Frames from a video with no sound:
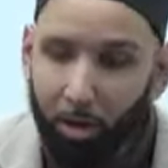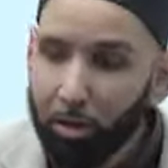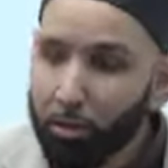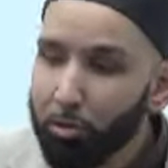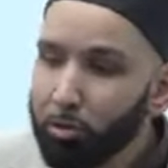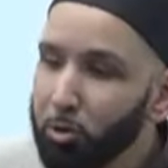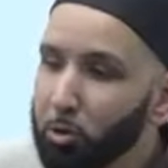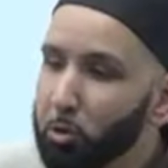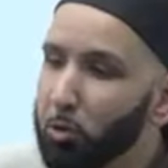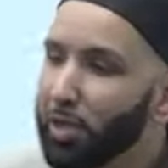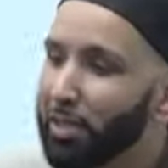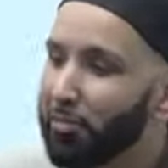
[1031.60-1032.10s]
What are
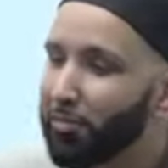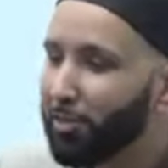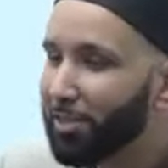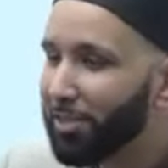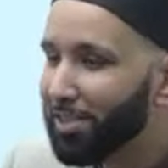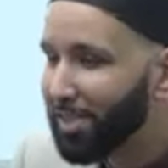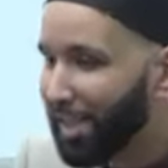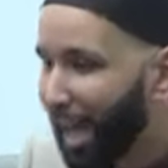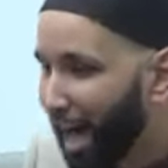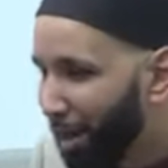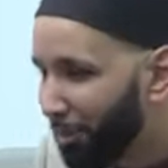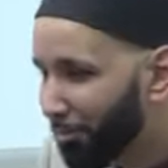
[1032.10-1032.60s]
you doing
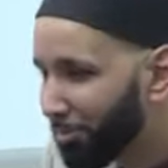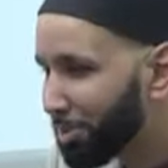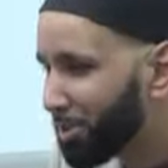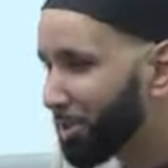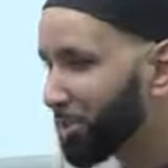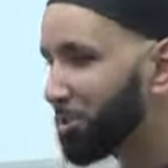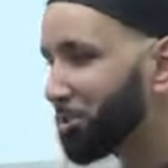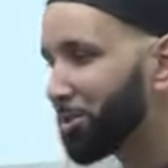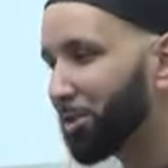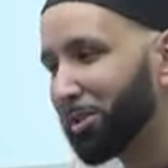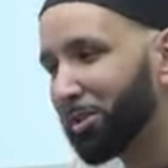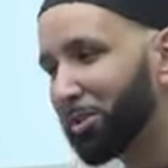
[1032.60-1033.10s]
for
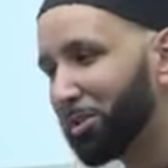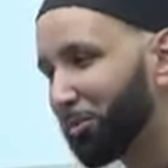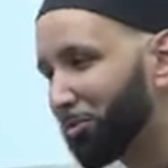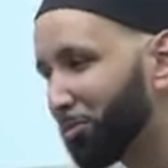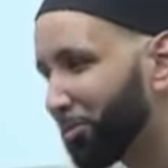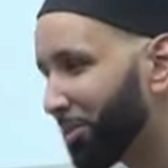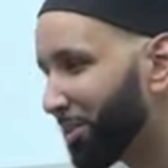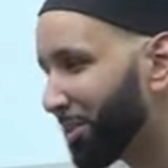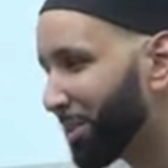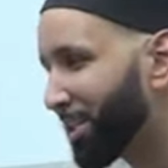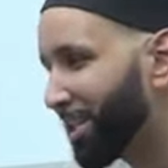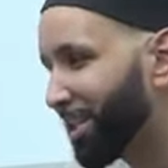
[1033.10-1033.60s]
self so that you can
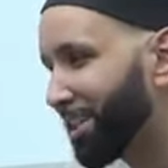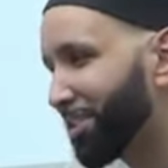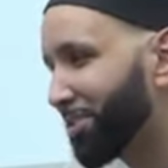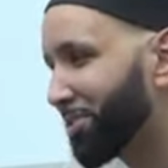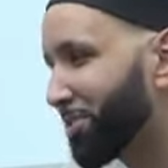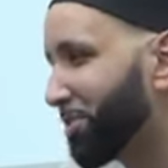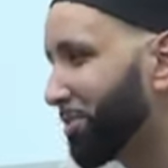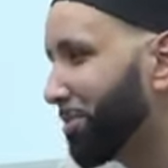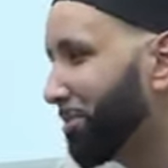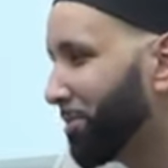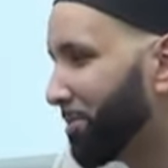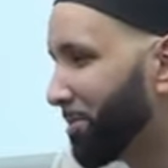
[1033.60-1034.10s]
do for your
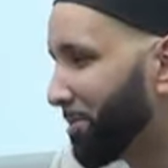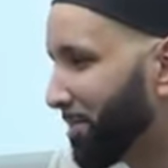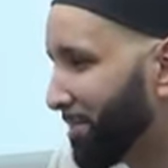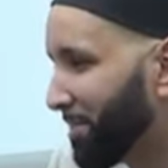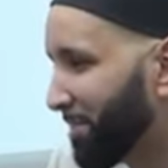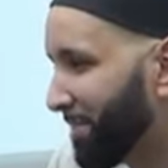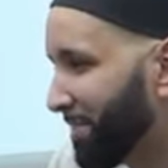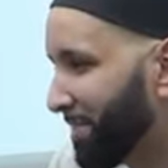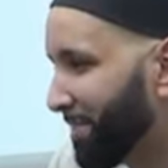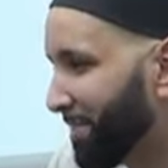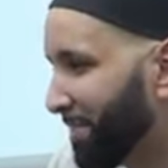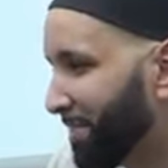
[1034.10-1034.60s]
kids too?
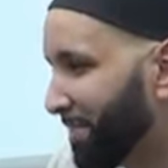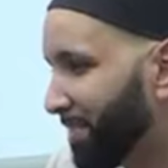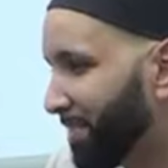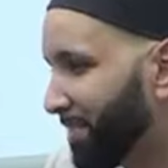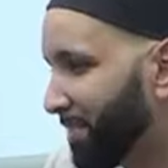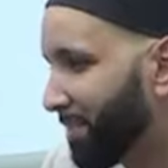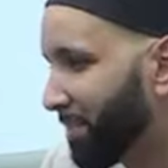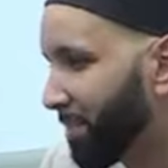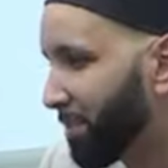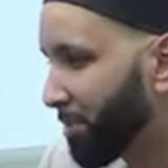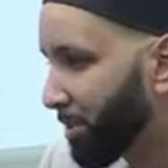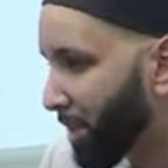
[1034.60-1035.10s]

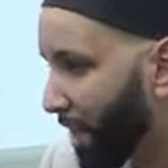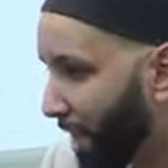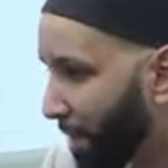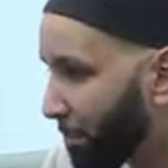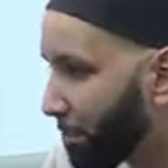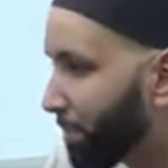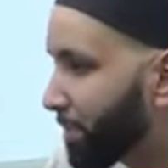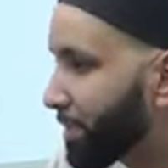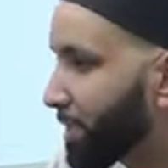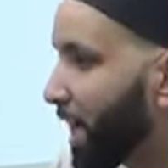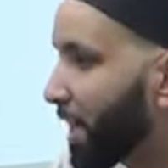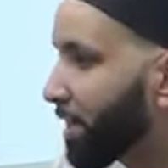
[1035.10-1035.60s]
You got
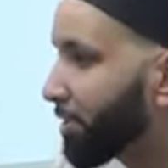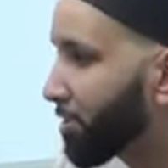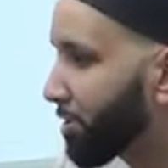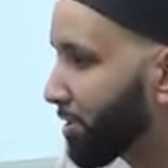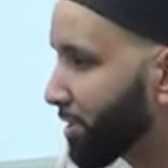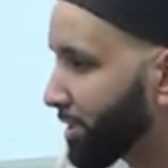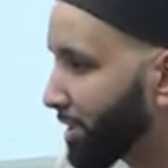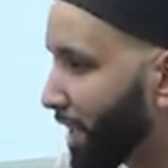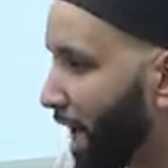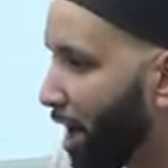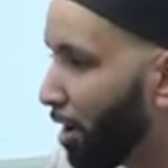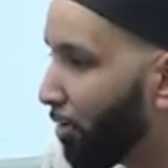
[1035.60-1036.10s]
to
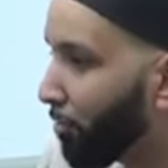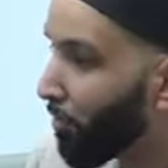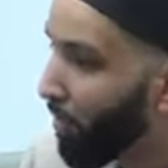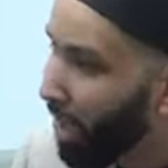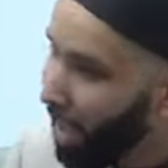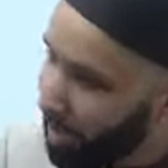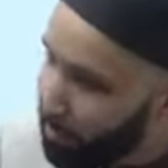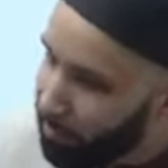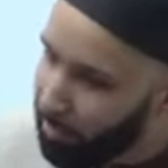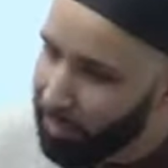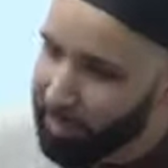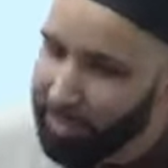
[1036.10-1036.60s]
protect yourself
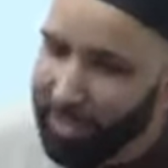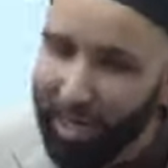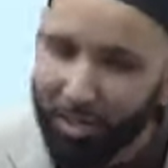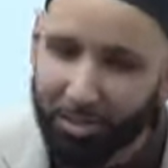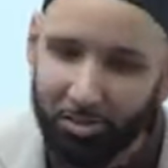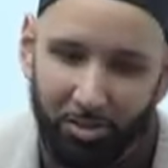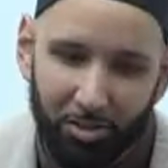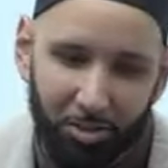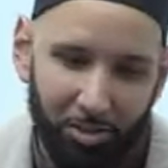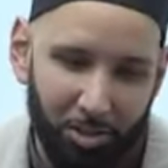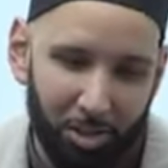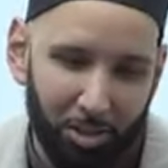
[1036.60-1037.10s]
and
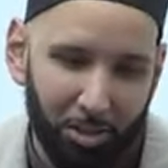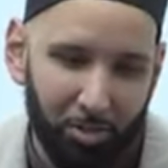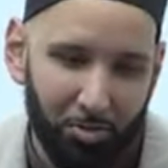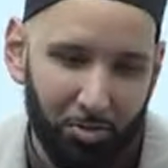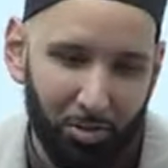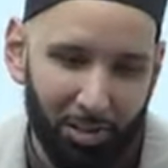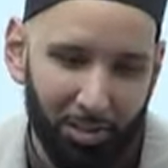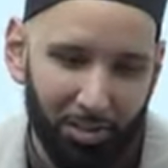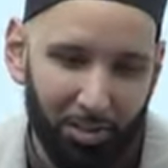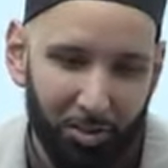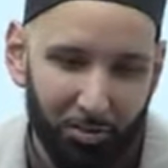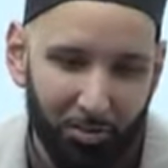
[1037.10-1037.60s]
protect your
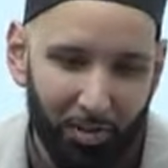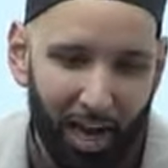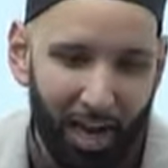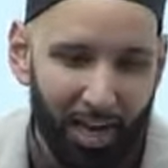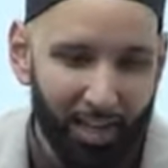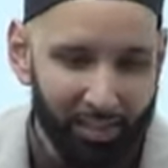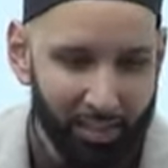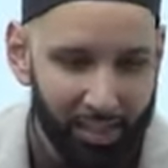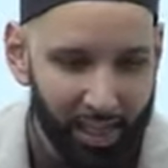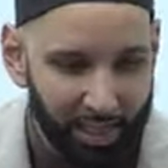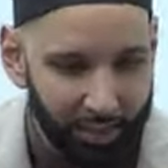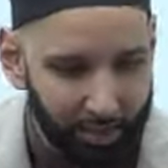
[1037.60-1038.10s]
children. You've
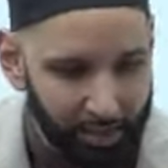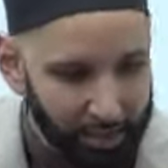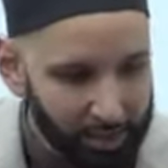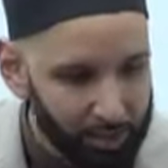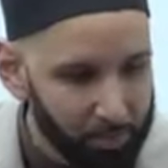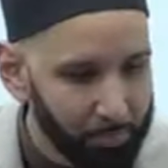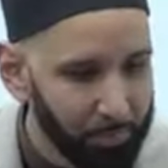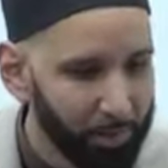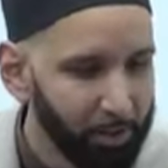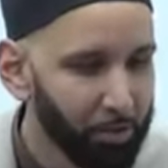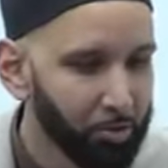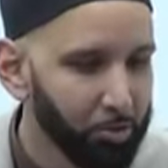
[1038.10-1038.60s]
got to take
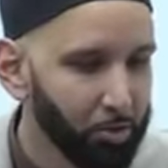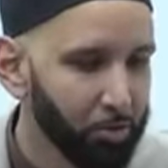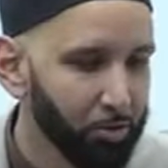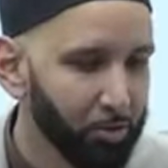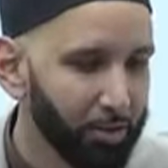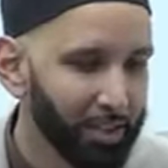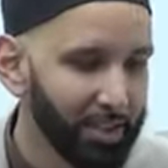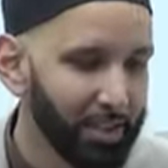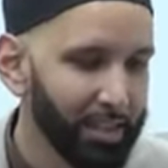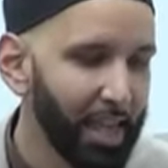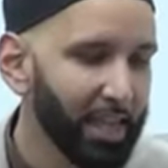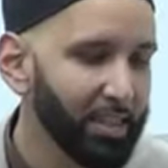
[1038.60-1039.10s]
the
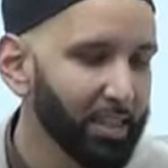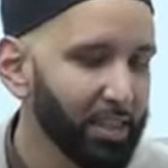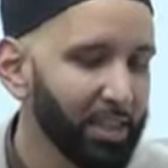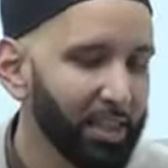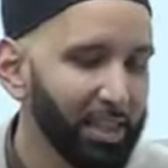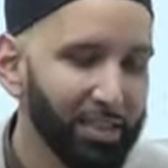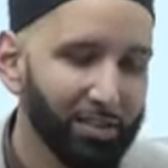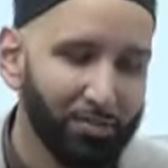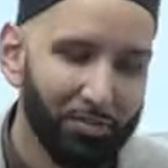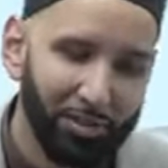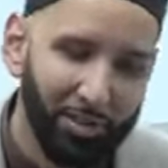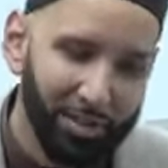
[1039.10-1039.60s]
spiritual
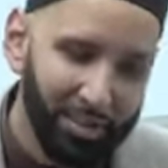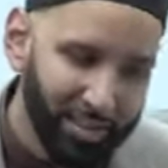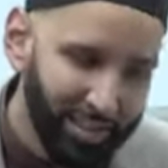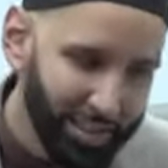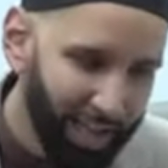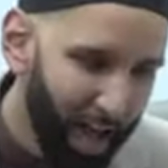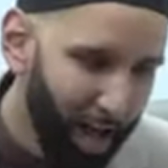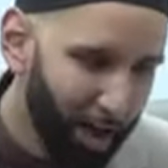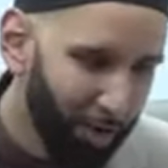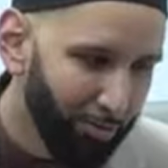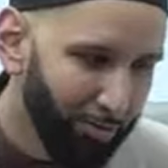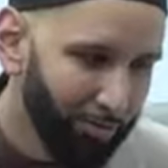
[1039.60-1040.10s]
necessities for
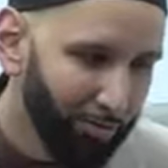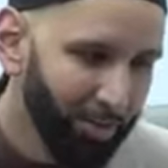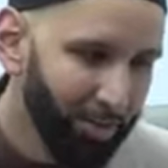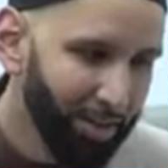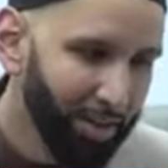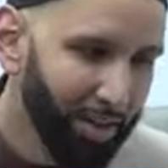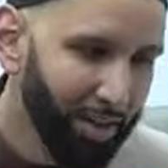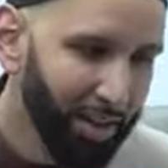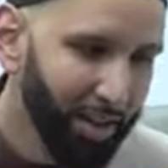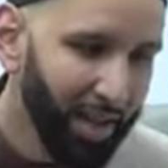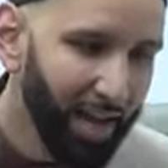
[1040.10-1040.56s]
yourself